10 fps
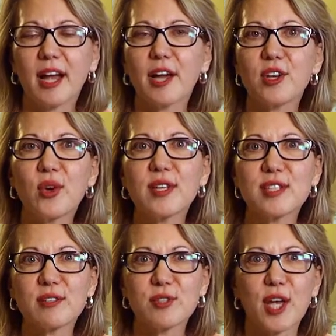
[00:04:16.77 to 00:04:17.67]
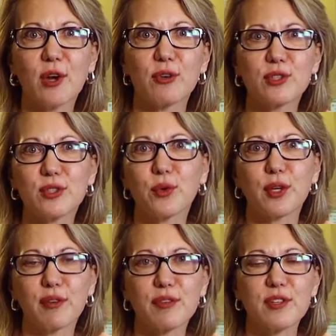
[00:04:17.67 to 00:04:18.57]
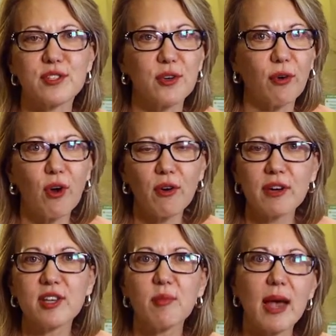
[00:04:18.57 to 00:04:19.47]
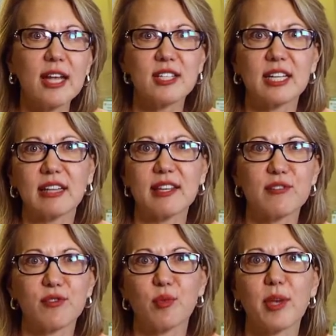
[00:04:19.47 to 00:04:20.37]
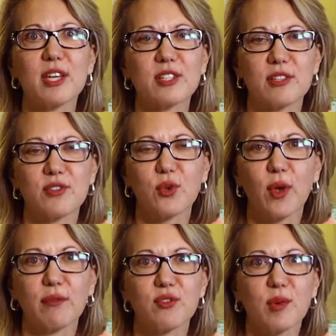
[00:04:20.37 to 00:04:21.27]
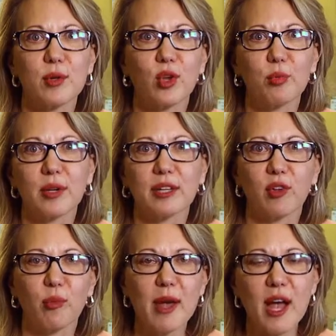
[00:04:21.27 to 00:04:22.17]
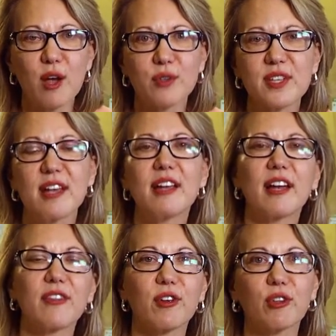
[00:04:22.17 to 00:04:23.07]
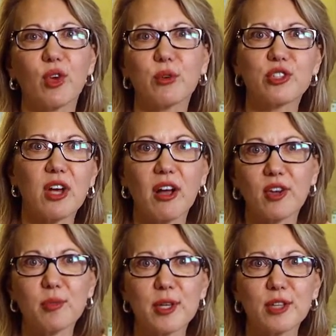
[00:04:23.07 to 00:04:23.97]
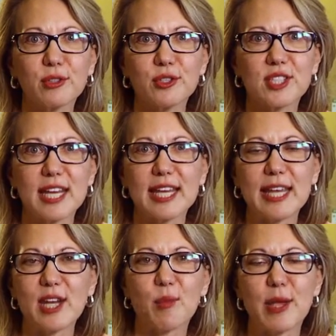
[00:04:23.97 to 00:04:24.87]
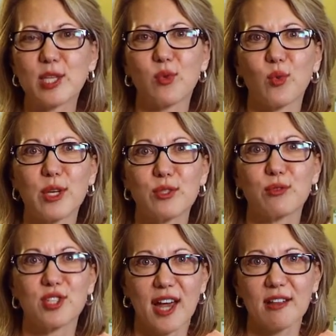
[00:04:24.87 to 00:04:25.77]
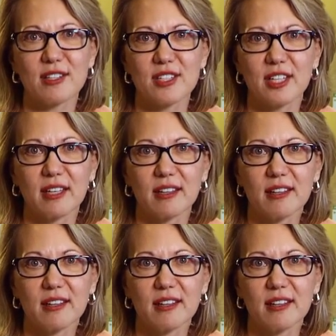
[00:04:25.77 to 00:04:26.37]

I know it sounds counterintuitive because you're already imagining these are the patients who have trouble opening their mouths and their lower jaw could be a little shaky and it makes what we do challenging.